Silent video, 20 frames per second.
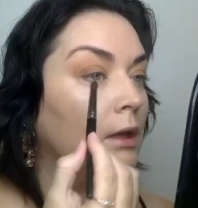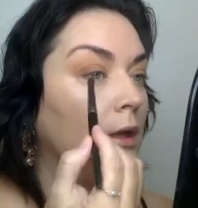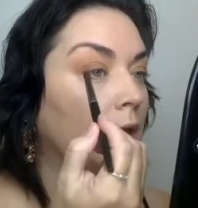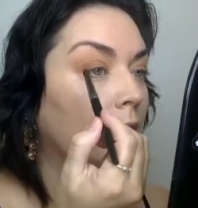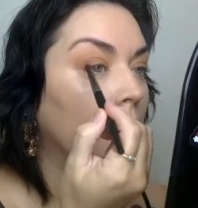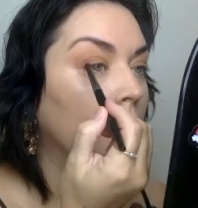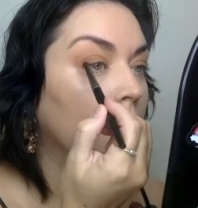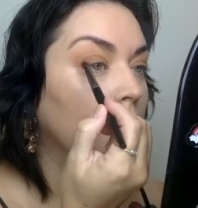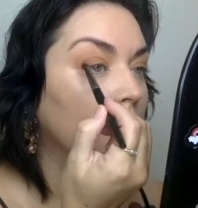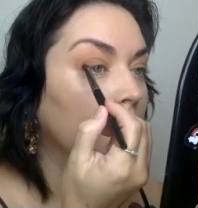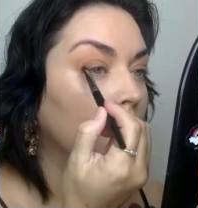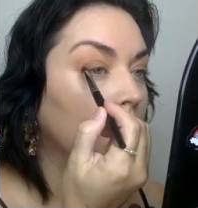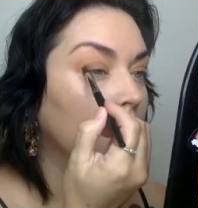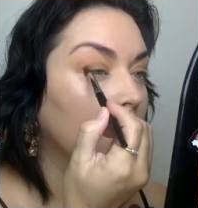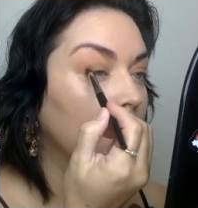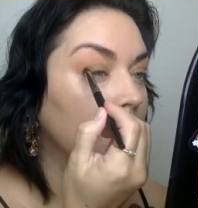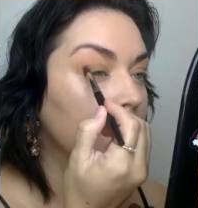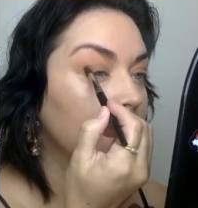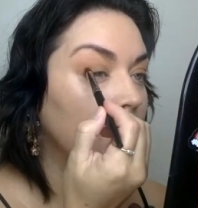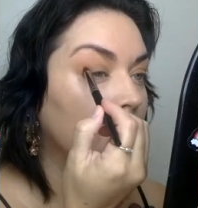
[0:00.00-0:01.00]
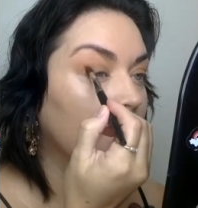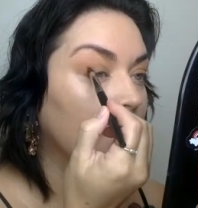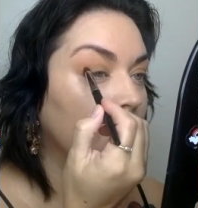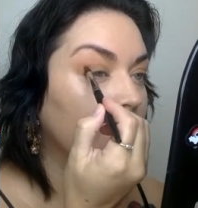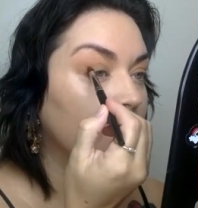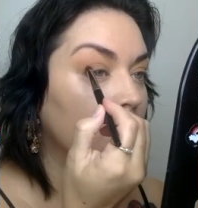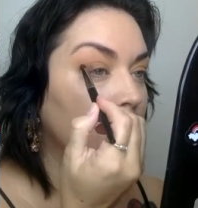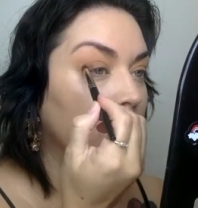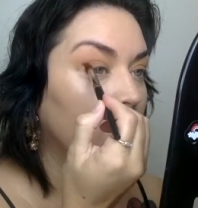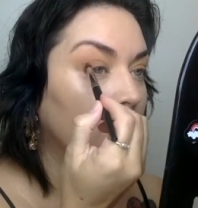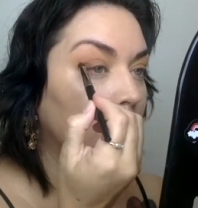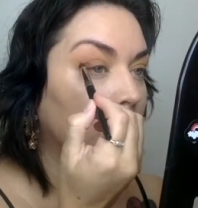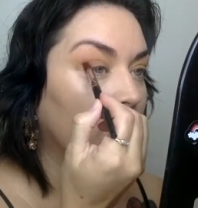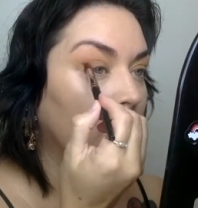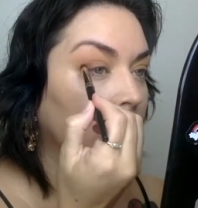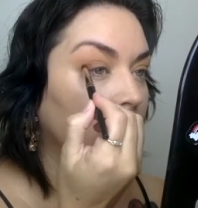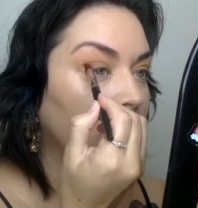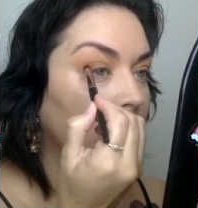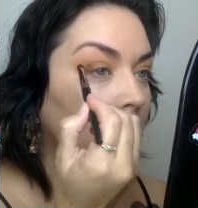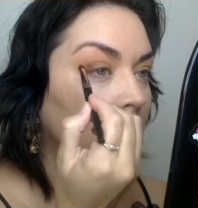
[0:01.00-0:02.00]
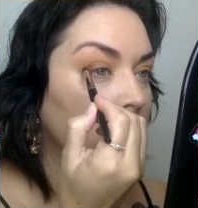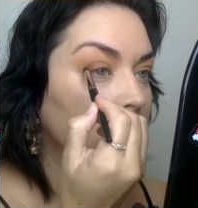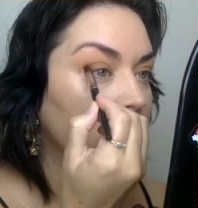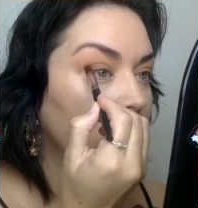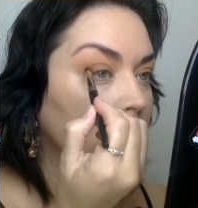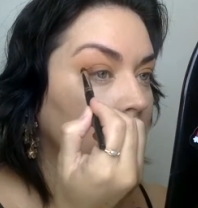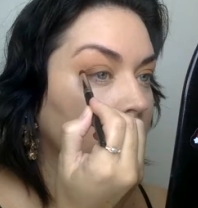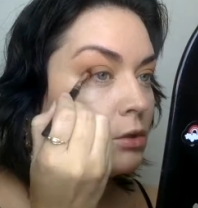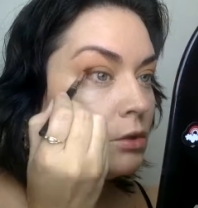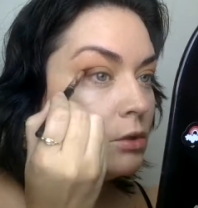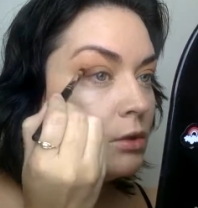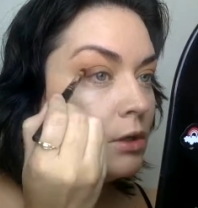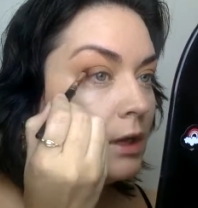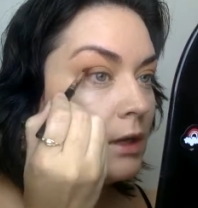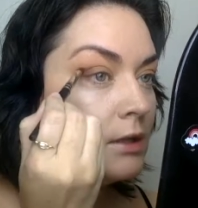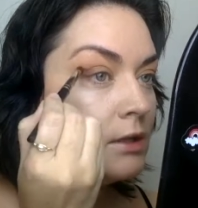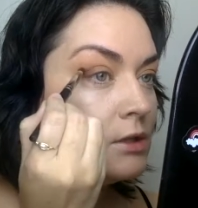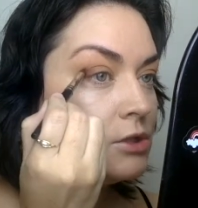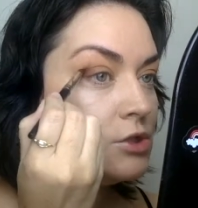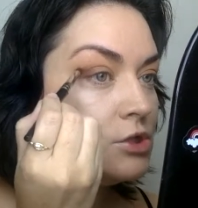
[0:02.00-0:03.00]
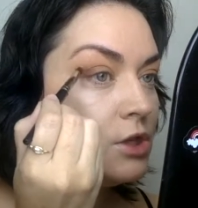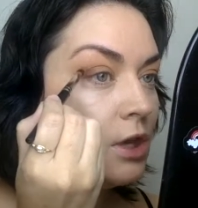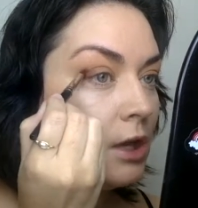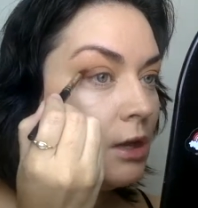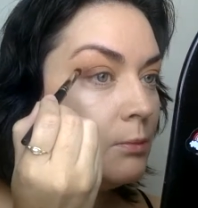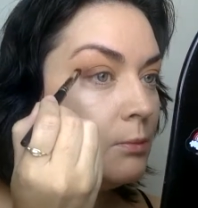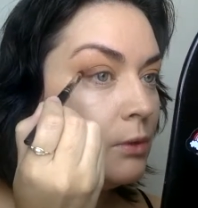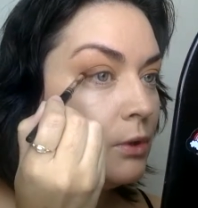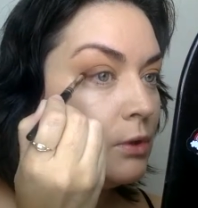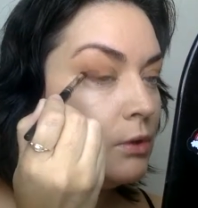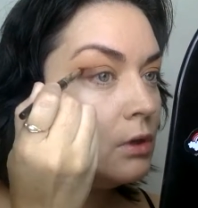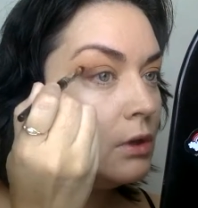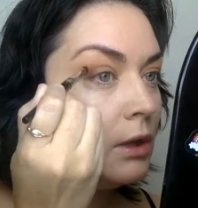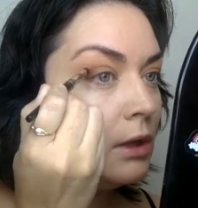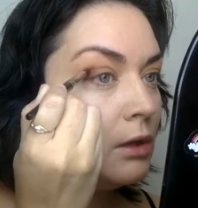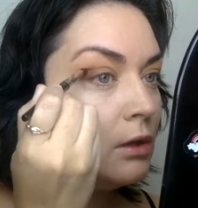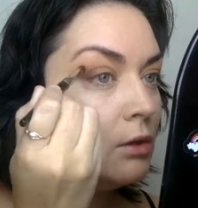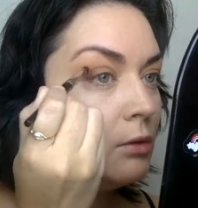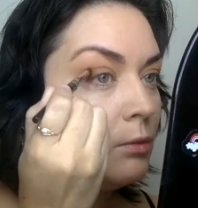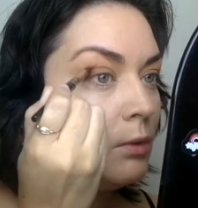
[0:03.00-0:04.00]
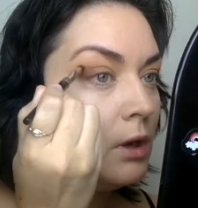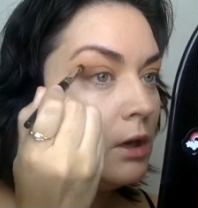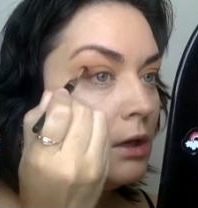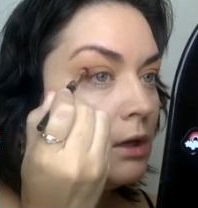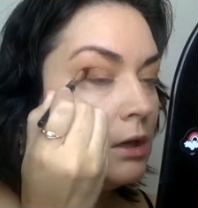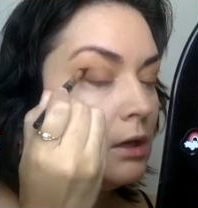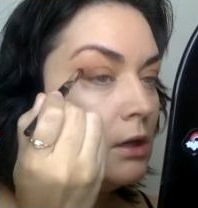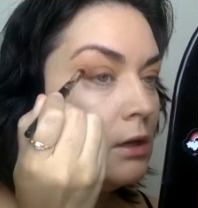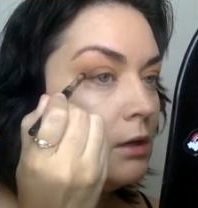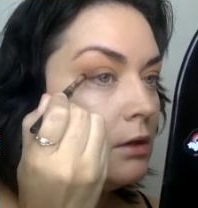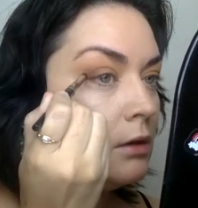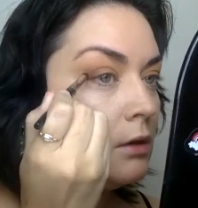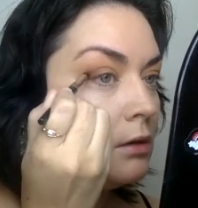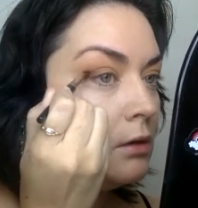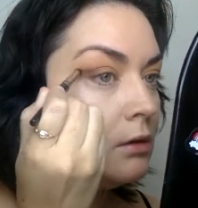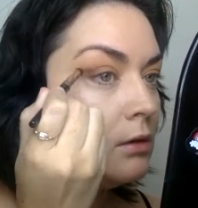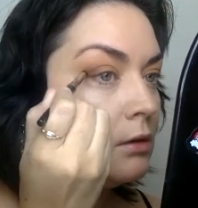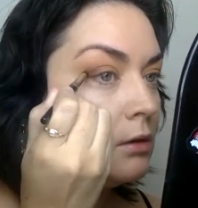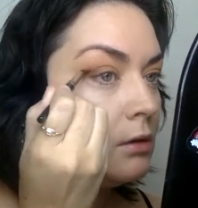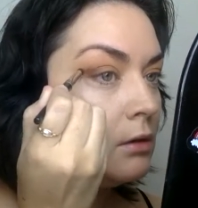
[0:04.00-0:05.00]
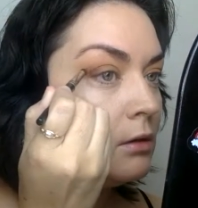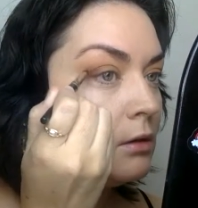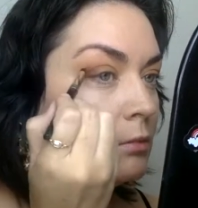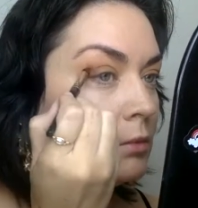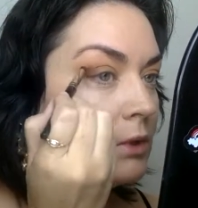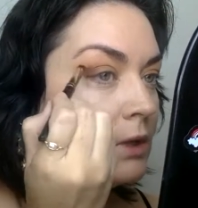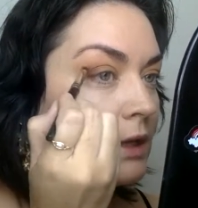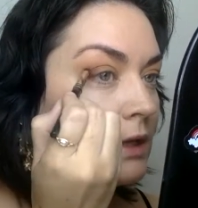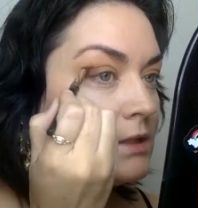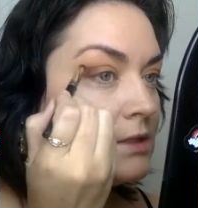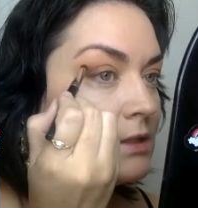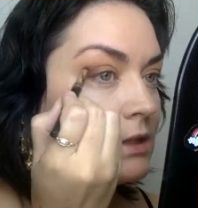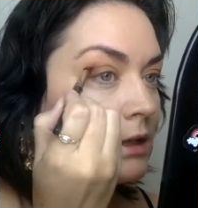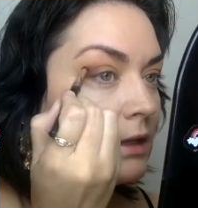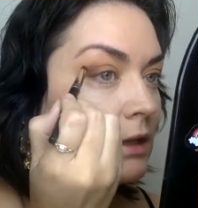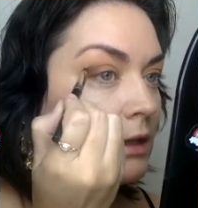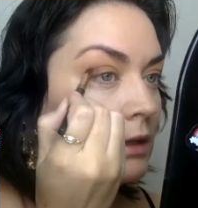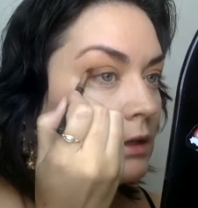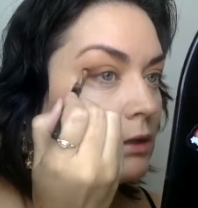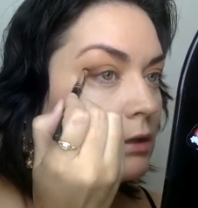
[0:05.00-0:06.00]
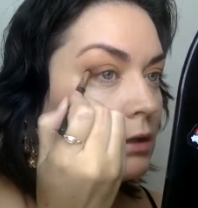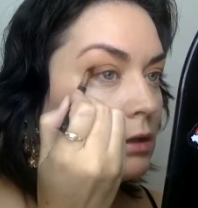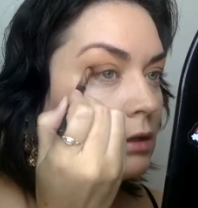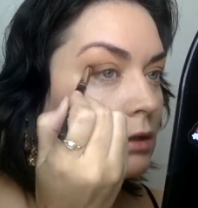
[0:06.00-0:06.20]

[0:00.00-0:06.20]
and it doesn't have to be perfect. Create the shape that you're wanting here, placing it,